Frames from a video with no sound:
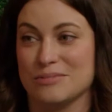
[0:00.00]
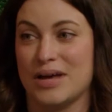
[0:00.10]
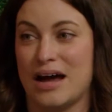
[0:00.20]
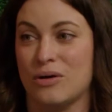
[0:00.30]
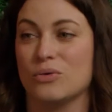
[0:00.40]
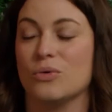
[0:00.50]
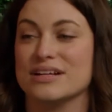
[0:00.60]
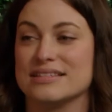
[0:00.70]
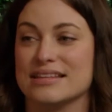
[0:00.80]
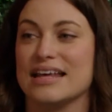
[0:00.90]
about? Or
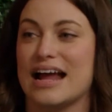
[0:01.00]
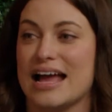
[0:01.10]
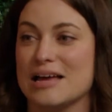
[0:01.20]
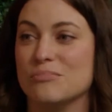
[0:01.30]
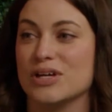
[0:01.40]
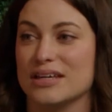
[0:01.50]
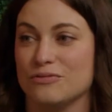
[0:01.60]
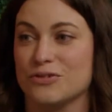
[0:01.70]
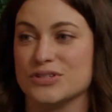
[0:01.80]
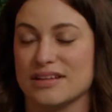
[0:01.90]
is it that I am looking
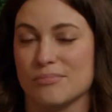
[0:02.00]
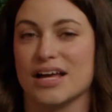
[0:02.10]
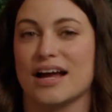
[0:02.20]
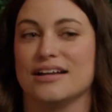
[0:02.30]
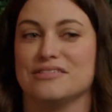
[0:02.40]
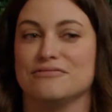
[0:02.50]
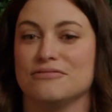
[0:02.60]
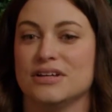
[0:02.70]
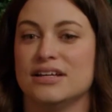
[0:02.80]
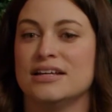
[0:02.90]
for some kind
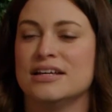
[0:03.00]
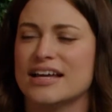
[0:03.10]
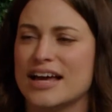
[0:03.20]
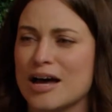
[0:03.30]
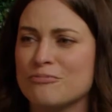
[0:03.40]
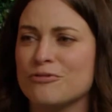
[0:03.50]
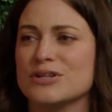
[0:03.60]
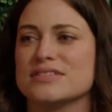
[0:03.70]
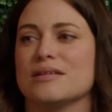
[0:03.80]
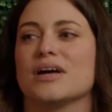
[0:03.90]
of
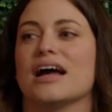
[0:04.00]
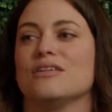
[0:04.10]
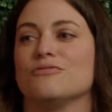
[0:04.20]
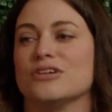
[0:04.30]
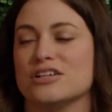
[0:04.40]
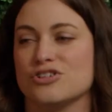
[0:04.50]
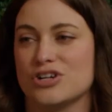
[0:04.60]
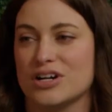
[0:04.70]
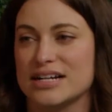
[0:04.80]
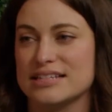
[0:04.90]
comfort, some kind of
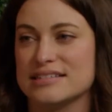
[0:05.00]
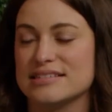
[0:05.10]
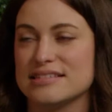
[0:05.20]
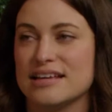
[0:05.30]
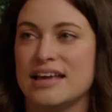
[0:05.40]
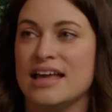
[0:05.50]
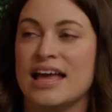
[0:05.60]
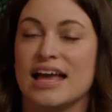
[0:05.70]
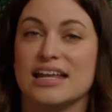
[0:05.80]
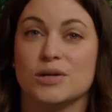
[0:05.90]
reassurance?
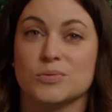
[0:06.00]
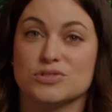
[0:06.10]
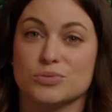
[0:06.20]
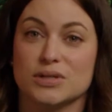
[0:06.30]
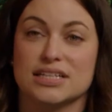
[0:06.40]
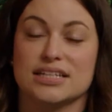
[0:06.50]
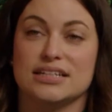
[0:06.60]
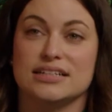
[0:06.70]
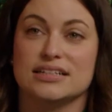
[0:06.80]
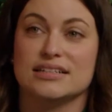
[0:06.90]
And it was
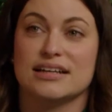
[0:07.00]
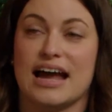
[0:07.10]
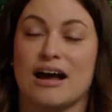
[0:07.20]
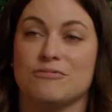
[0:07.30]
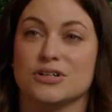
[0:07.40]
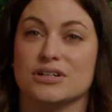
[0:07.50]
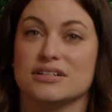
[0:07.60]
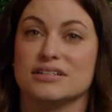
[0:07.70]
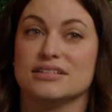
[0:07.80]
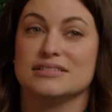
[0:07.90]
really after,